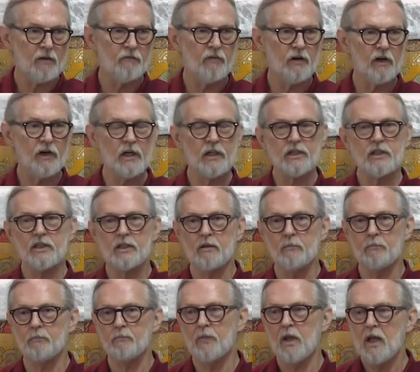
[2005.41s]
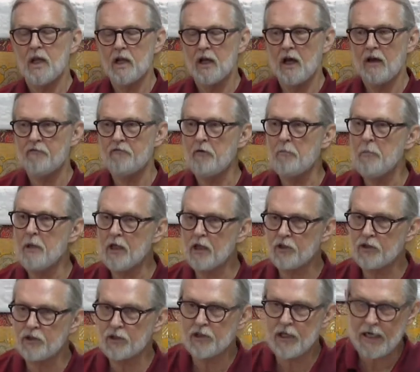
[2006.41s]
a very
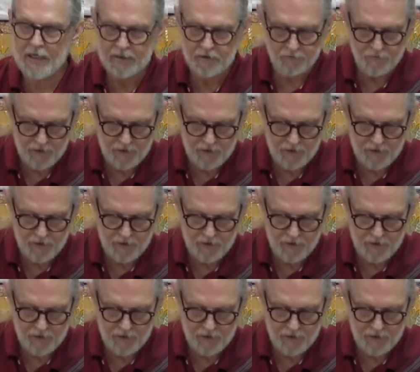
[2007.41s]
familiar kind